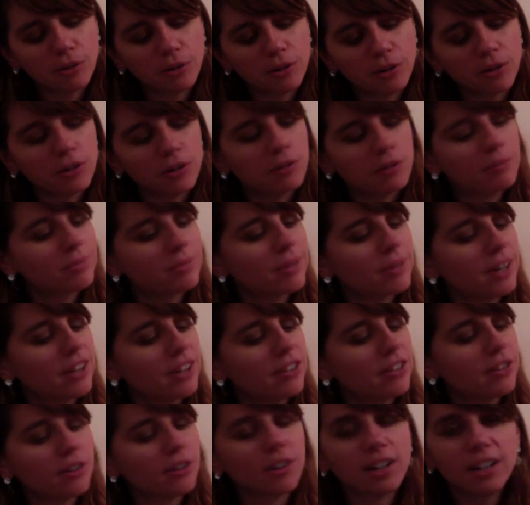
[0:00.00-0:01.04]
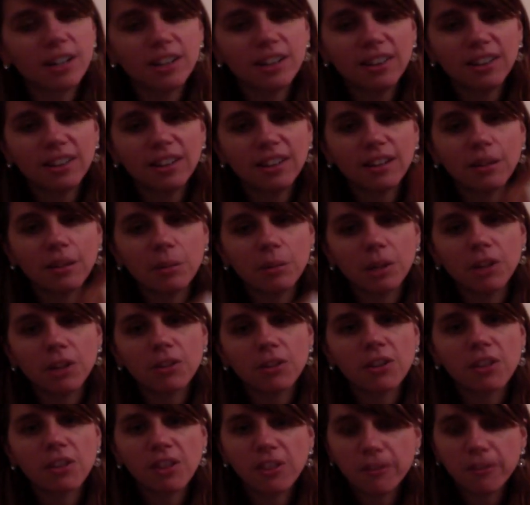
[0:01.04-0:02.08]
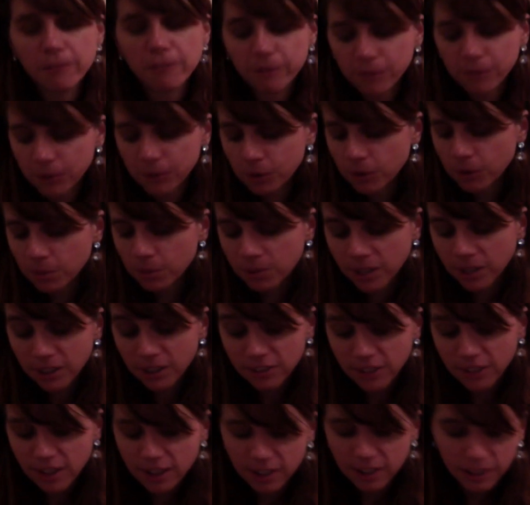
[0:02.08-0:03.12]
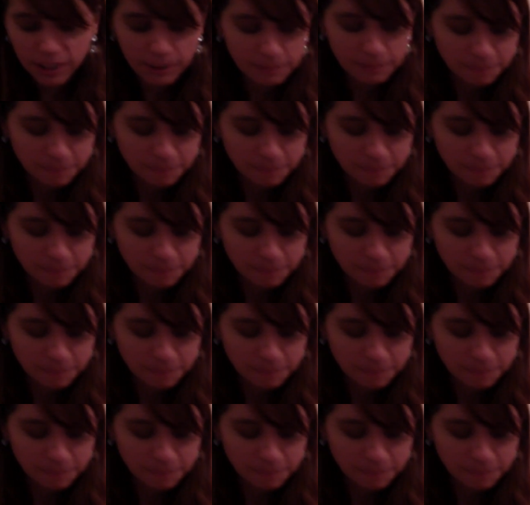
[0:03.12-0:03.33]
or price or anything. I mean, other than the thrift store price on it.